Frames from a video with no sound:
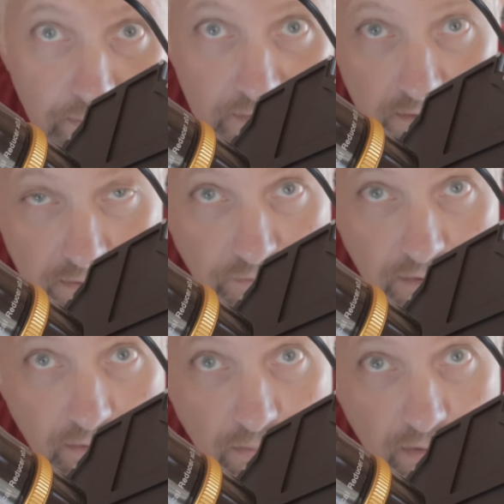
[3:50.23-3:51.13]
8-position
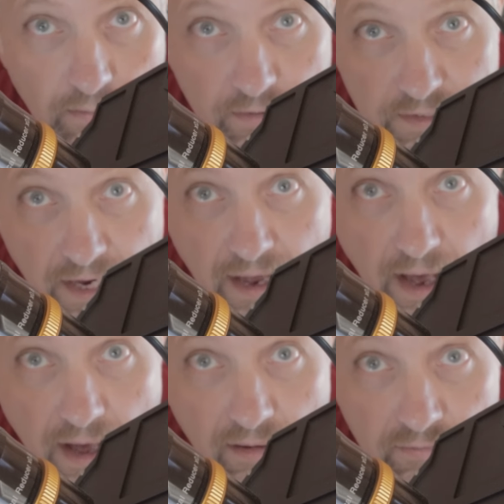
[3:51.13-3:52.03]
filter wheel, which I
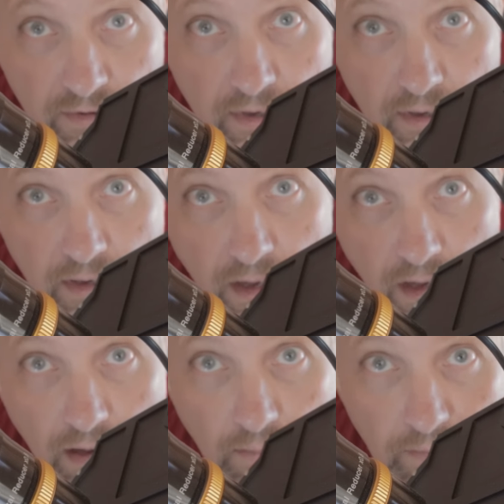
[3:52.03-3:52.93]
have
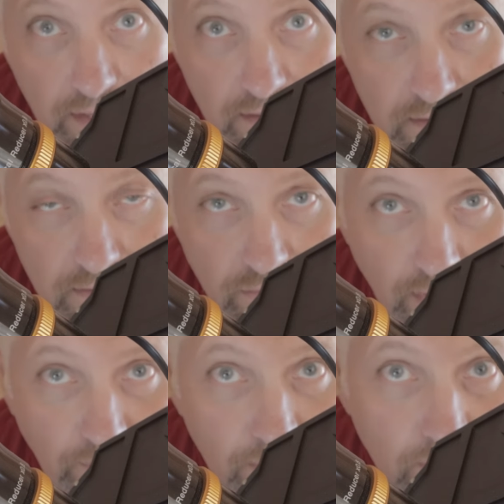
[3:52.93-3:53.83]
um, is
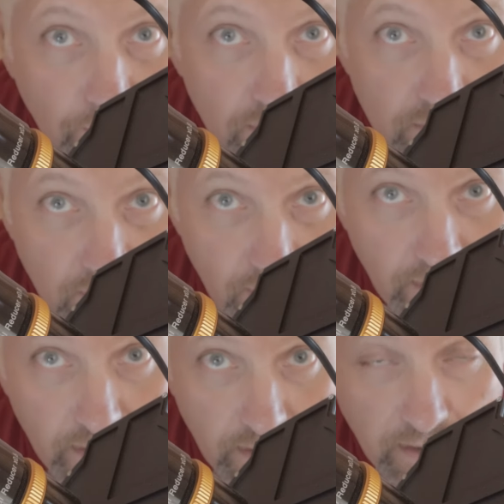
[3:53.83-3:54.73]
20 millimeters
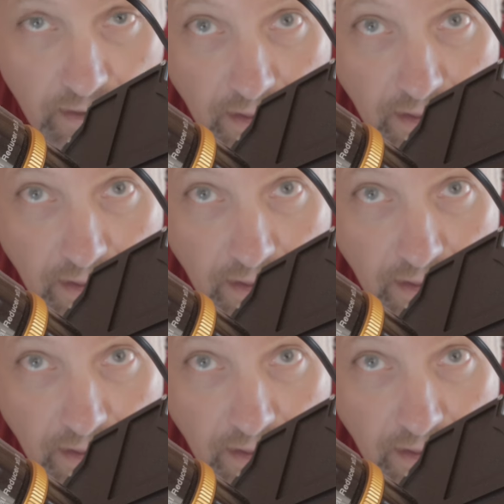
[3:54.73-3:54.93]
thick.